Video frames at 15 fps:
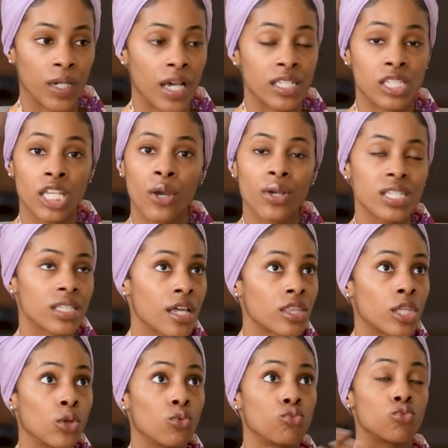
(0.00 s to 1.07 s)
because there is
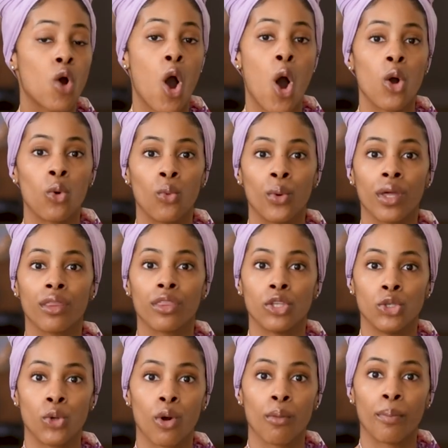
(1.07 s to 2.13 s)
nothing wrong
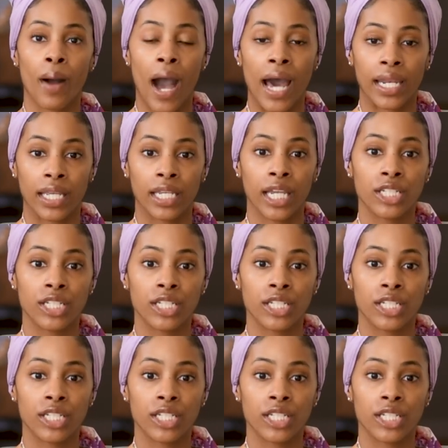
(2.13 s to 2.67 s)
with your body.